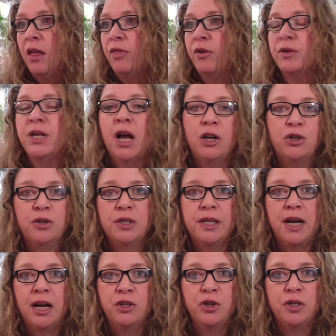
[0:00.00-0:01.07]
There's hundreds
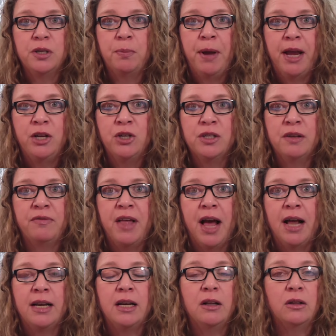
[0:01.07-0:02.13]
and hundreds of pages of
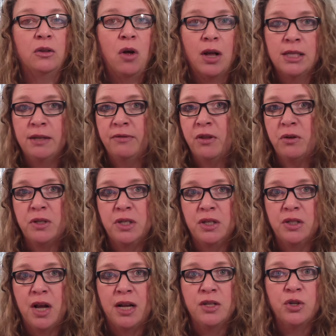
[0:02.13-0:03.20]
that. Lots of those
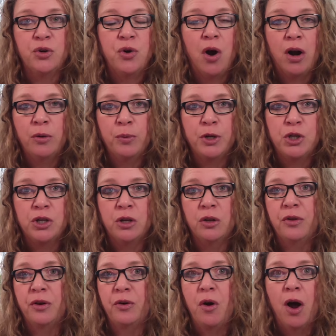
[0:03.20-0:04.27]
designs are not original.
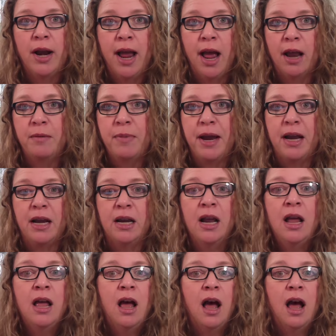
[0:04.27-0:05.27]
They're not hand made.